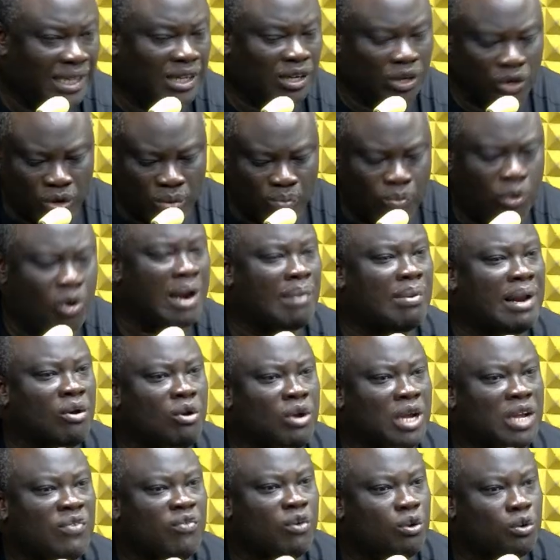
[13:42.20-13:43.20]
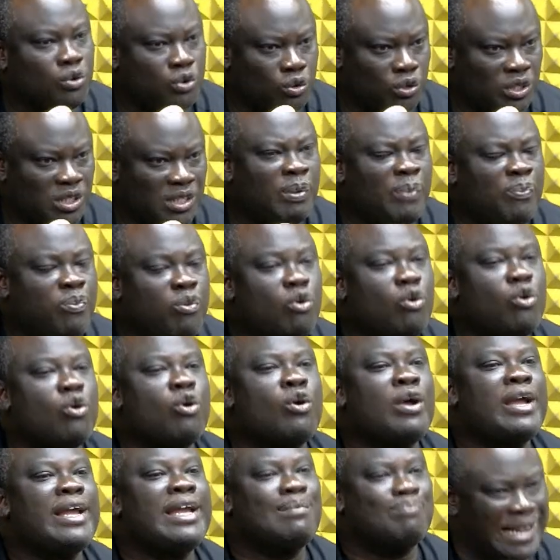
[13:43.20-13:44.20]
Boko Haram are looking for recruits. Who go
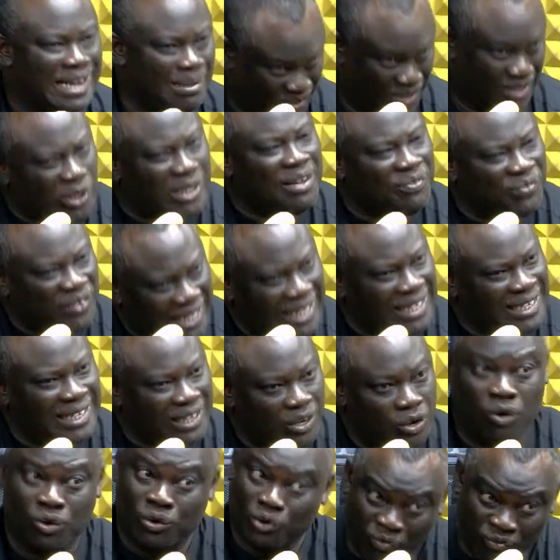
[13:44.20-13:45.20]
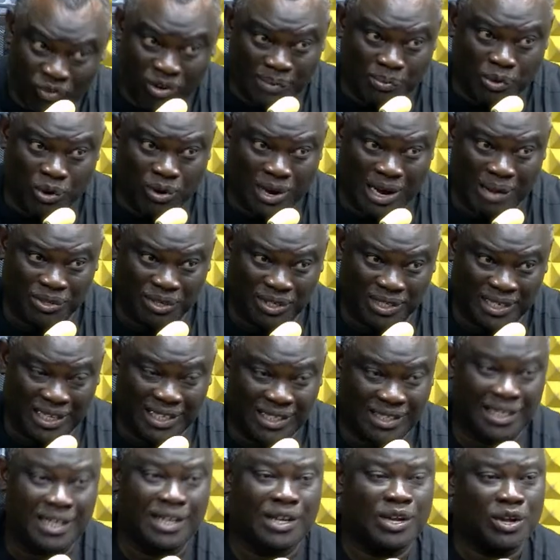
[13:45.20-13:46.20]
in and dead call, not from the Boko Haram insurgent,
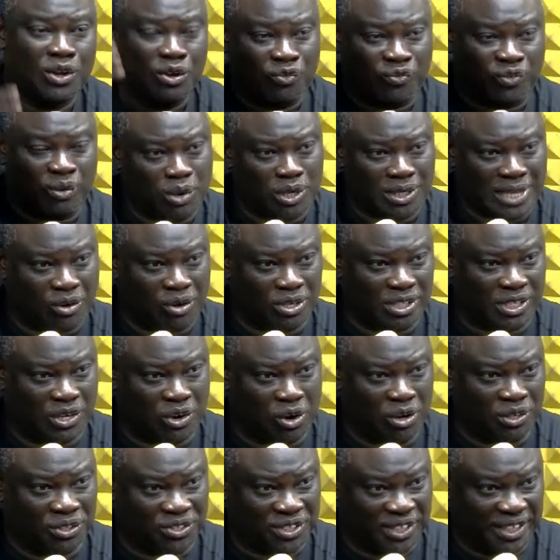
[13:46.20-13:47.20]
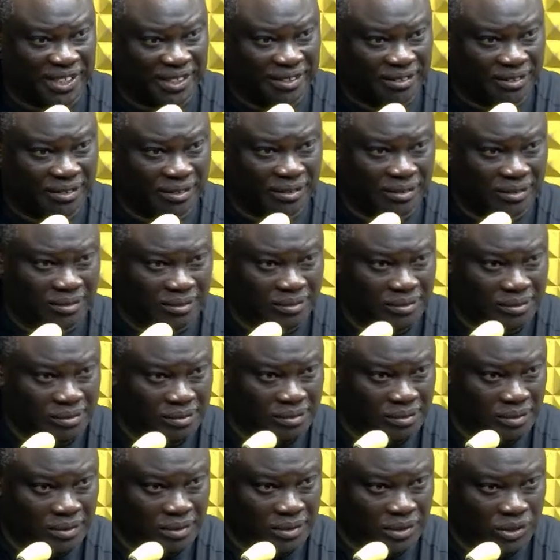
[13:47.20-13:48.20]
from the country.
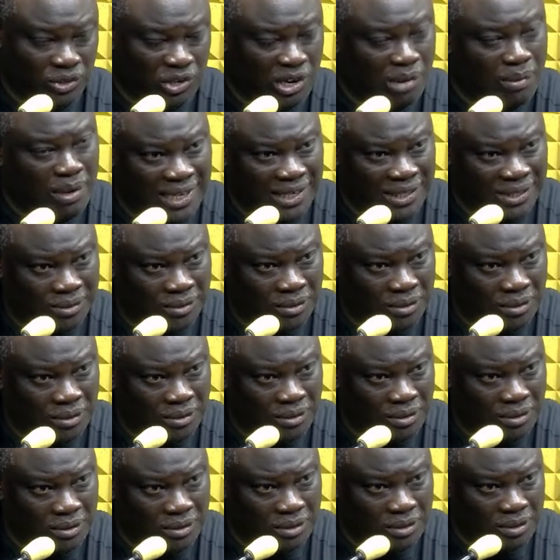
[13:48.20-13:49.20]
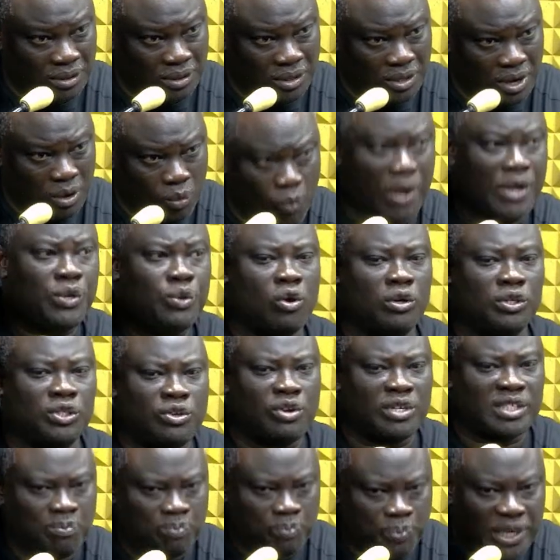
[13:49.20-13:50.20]
Talk about the when you
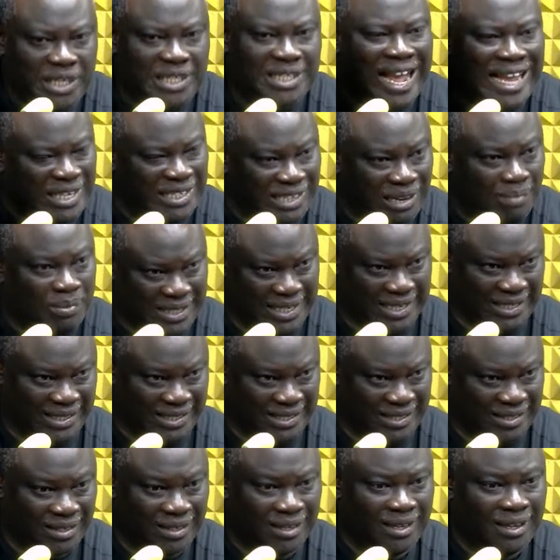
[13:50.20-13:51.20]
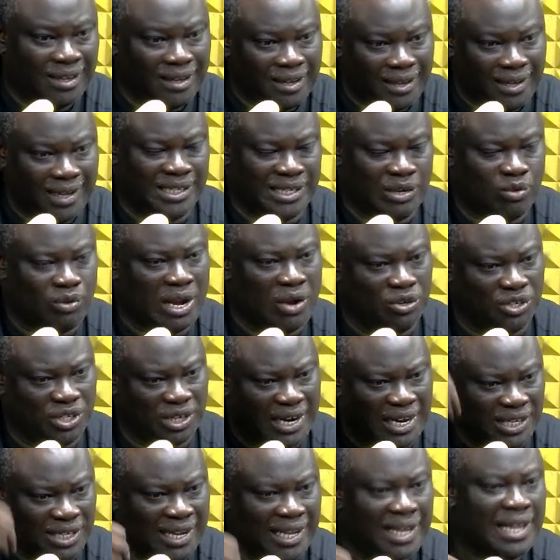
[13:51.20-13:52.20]
continuously bring the Islamic State in the solar country of
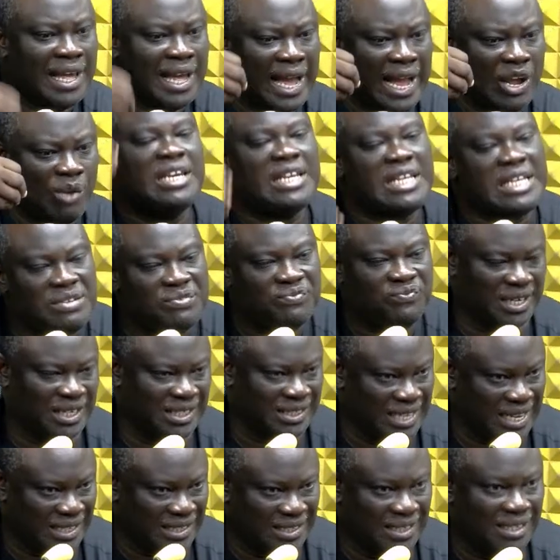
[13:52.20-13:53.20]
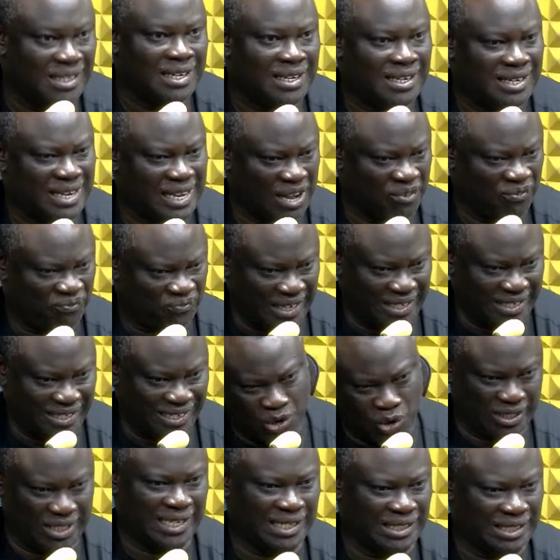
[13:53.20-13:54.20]
Nigeria, and you make for instance that the affair is
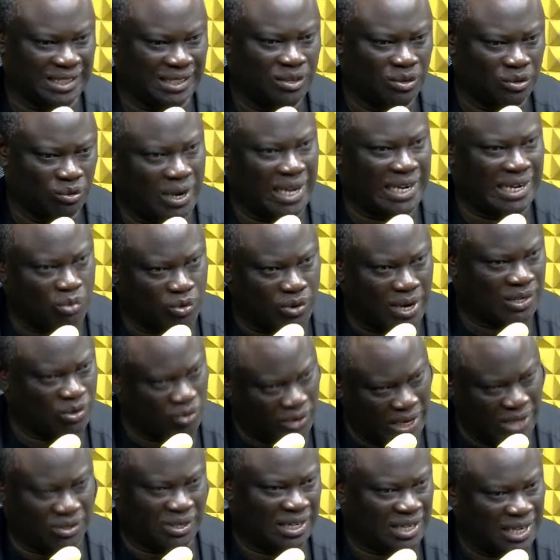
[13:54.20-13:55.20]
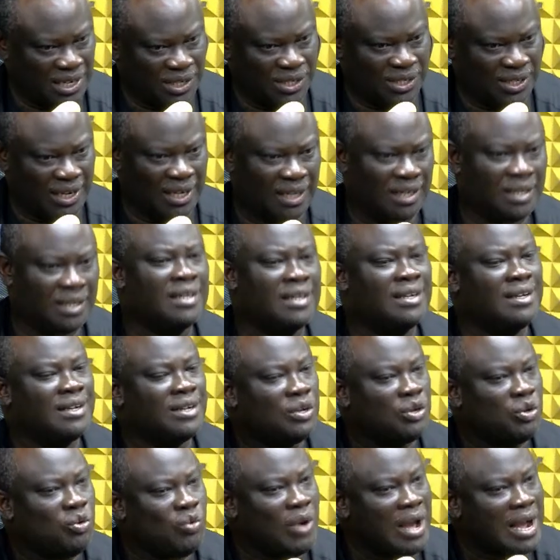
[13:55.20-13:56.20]
with democratic of Nigeria,
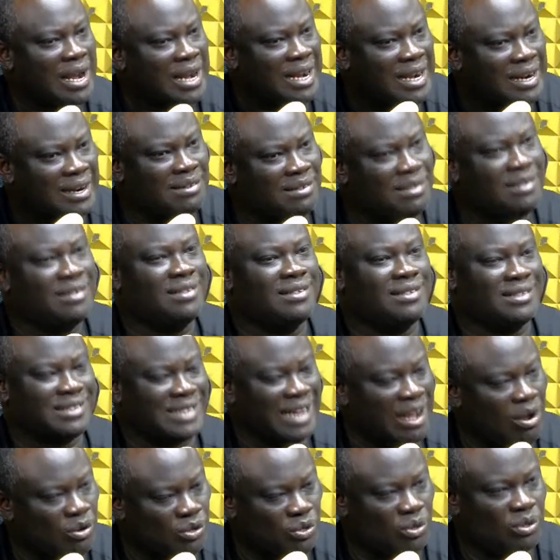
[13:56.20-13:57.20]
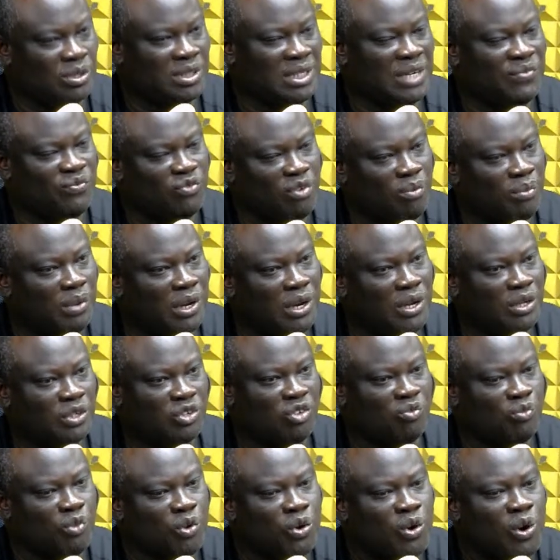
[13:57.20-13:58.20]
you are creating thousands, if not millions, of
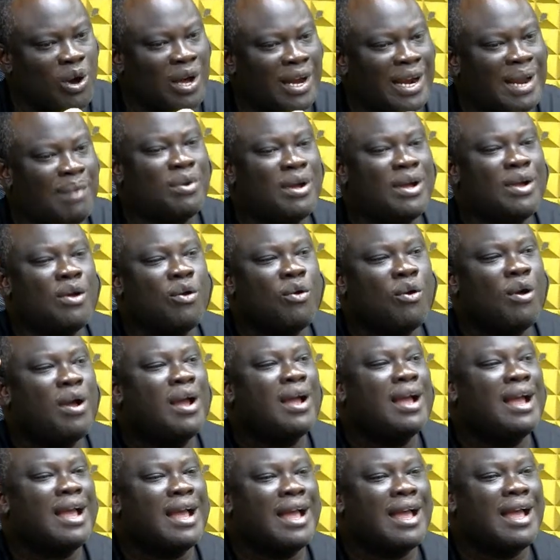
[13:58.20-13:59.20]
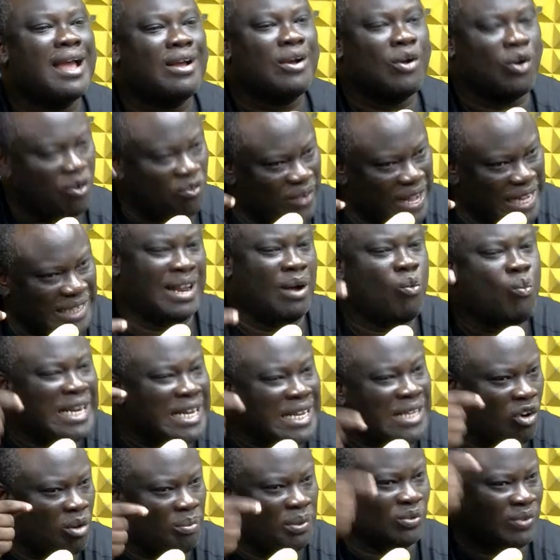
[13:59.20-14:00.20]
Boko Haram convert
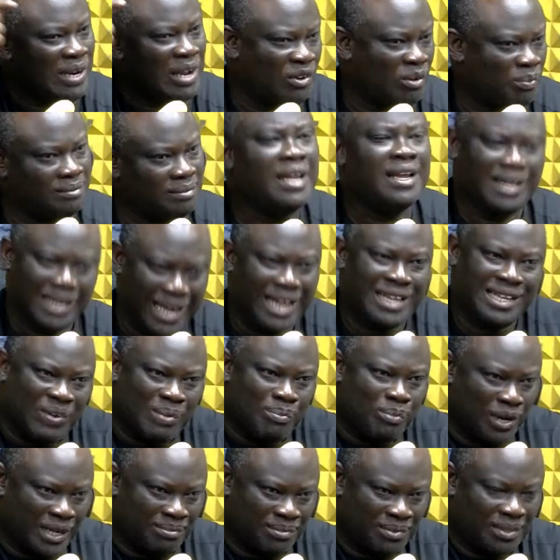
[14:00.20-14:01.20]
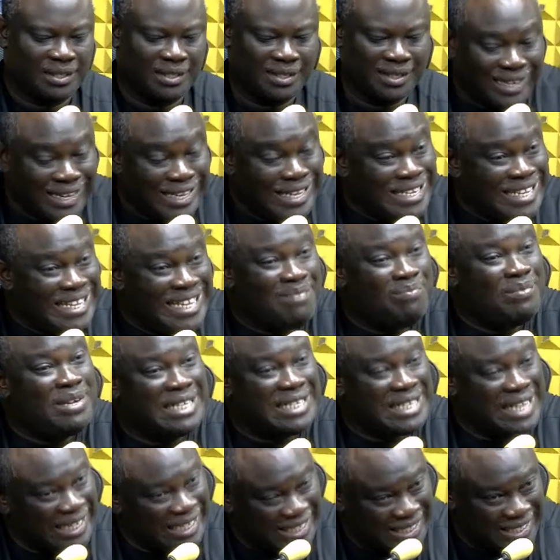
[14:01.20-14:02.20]
into the country in the
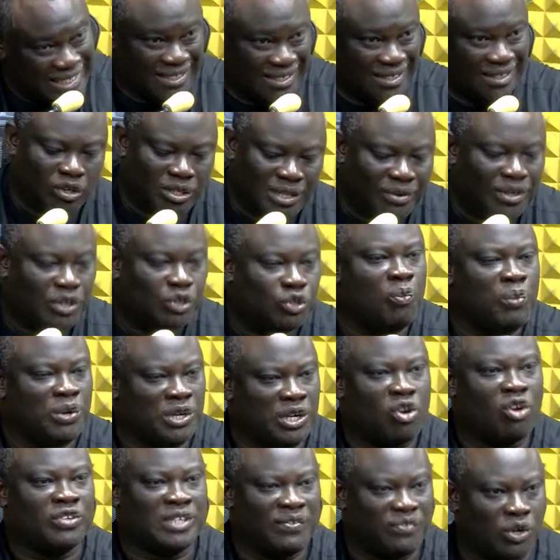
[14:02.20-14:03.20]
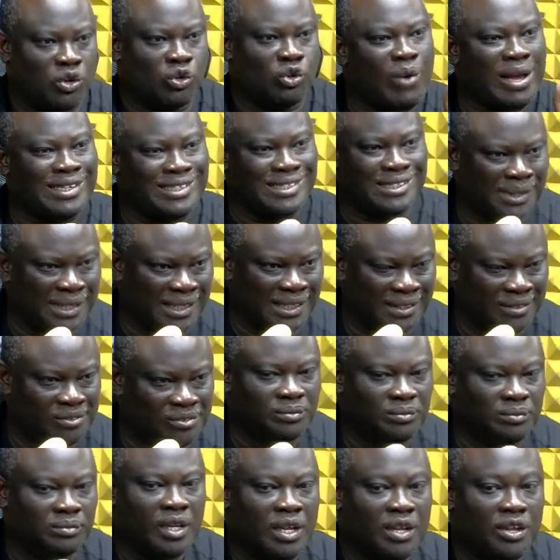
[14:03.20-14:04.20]
immediate. Now, difficult to know.
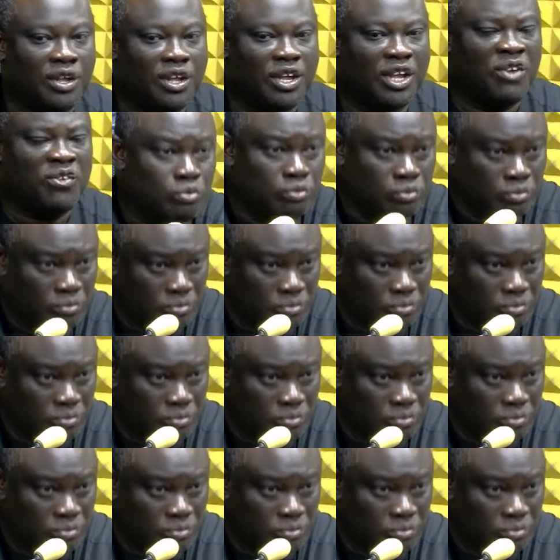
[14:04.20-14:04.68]
If you are